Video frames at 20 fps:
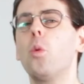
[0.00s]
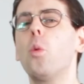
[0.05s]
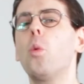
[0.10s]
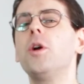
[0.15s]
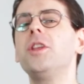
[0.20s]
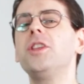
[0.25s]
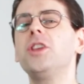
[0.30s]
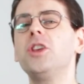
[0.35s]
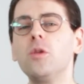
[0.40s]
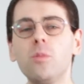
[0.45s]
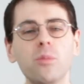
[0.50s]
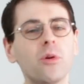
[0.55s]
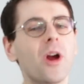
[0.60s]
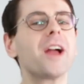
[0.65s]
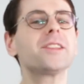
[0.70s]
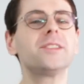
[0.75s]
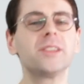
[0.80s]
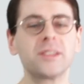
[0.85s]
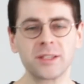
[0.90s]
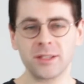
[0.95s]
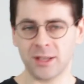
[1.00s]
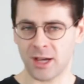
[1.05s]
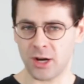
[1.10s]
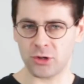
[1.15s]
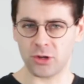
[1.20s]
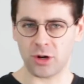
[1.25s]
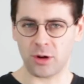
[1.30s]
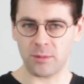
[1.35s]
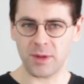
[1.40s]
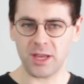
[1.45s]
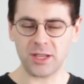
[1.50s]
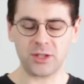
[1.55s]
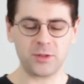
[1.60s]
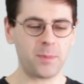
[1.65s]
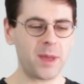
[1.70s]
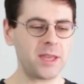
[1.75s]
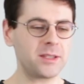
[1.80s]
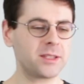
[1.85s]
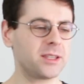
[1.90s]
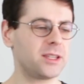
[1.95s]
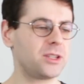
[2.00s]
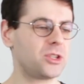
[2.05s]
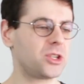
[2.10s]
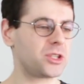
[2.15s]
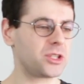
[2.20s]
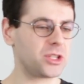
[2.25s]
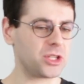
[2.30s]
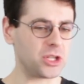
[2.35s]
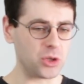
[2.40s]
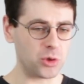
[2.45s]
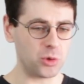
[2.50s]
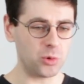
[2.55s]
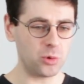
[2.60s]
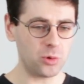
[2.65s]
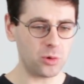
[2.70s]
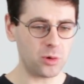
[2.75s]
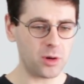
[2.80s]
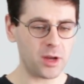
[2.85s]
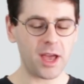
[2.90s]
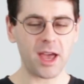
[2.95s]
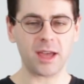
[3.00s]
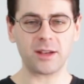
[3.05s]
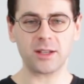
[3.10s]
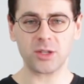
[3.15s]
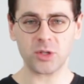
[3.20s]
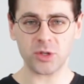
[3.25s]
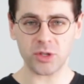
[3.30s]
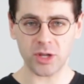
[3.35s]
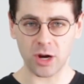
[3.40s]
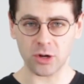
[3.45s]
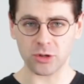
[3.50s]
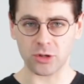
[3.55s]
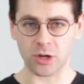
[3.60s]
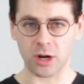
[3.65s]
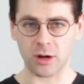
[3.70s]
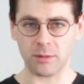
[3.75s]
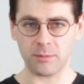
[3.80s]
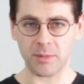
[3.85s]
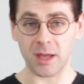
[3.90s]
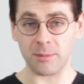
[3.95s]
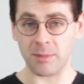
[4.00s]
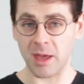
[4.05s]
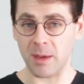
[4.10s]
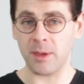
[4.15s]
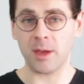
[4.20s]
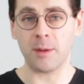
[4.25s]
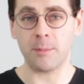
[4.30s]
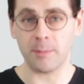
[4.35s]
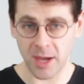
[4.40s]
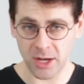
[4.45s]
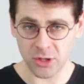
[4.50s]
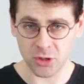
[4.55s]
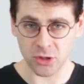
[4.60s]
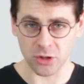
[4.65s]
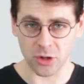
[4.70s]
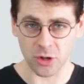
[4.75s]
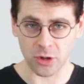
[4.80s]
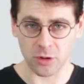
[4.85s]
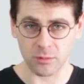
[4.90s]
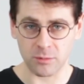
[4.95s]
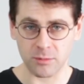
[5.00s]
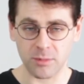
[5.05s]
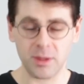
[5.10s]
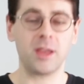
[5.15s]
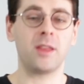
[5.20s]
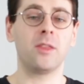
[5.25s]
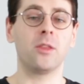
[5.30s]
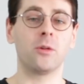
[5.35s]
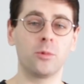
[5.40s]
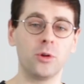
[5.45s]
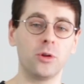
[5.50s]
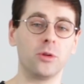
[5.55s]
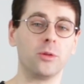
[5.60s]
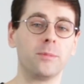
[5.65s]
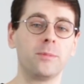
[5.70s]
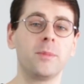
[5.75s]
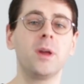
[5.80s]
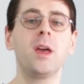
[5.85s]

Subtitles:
When you practice snare drum, it's basically just you and a snare drum and maybe a metronome in the room.